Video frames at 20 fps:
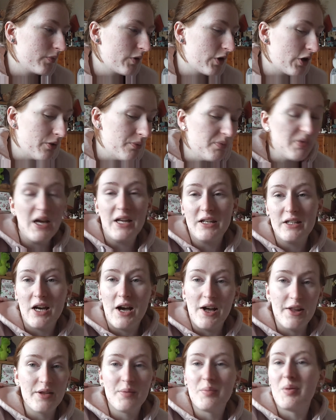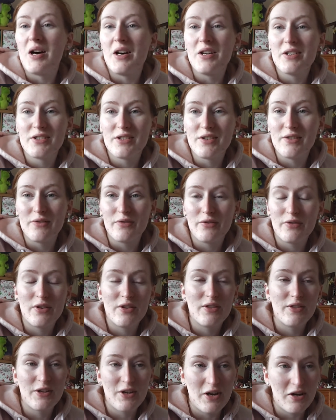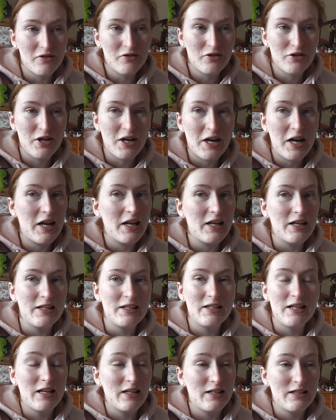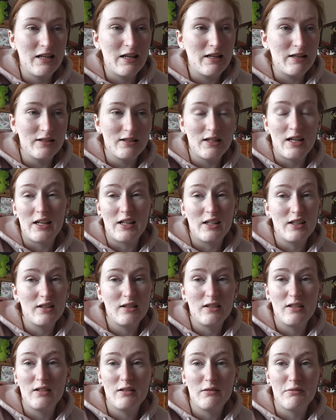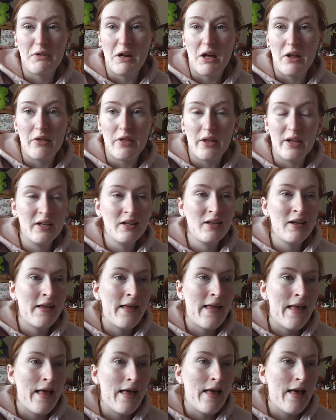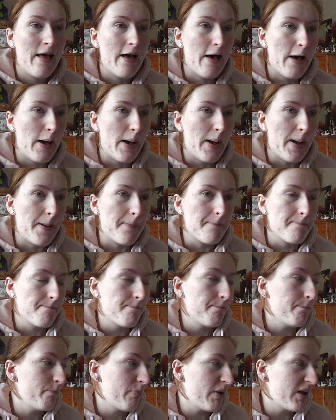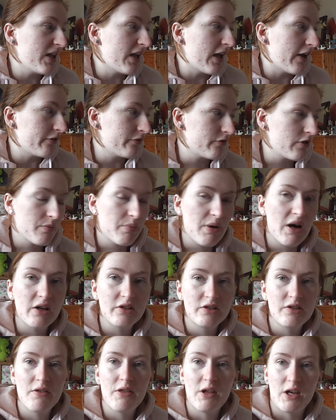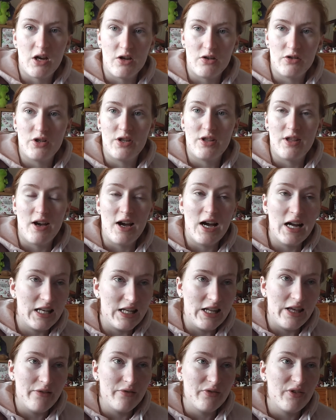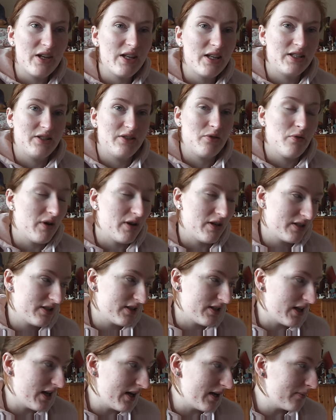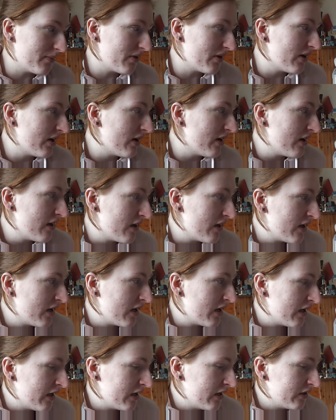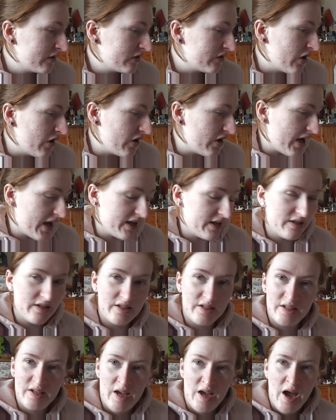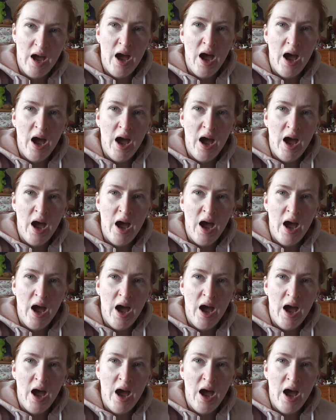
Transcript: Compared to other parts of the country, it's like nothing. But yeah, for the part of the country that I live, it is quite steep. So yes.